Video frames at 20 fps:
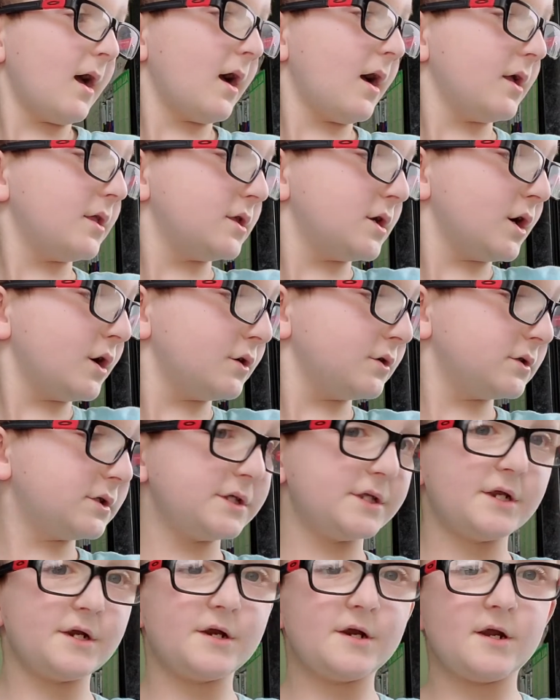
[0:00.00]
a
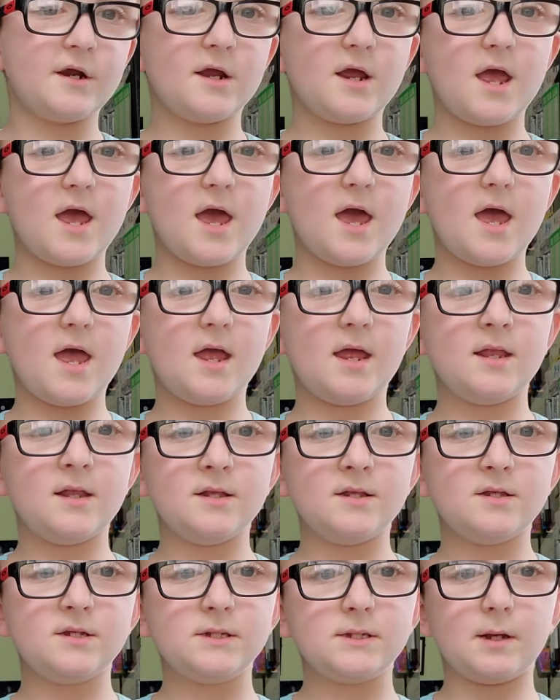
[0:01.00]
toaster,
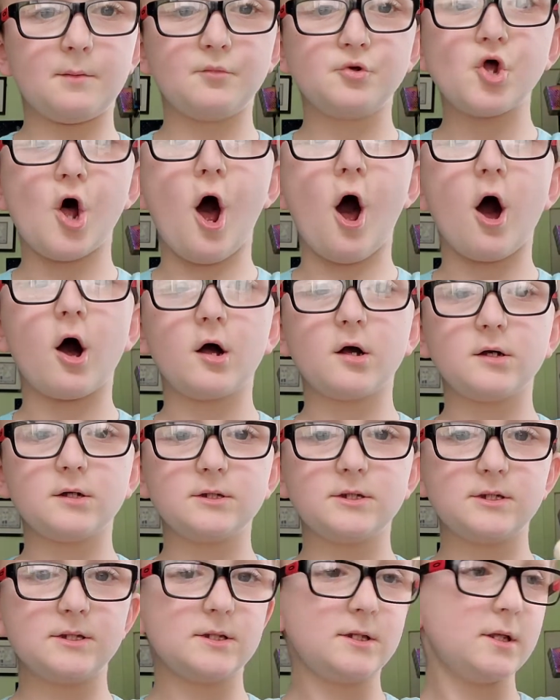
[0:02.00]
and some
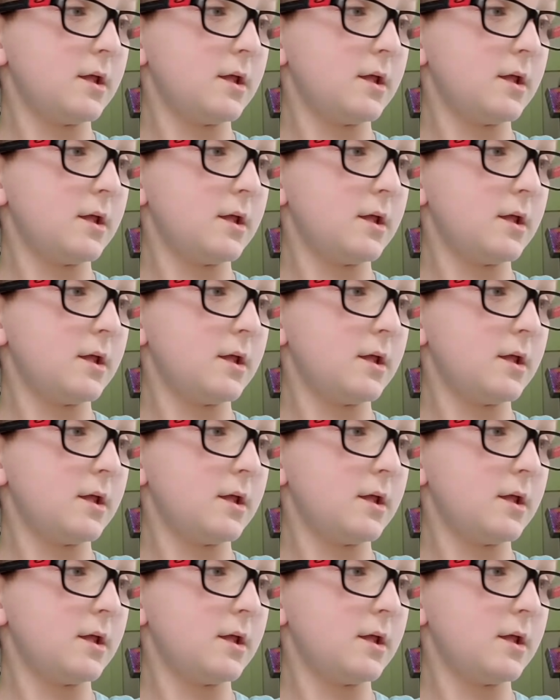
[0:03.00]
tongs.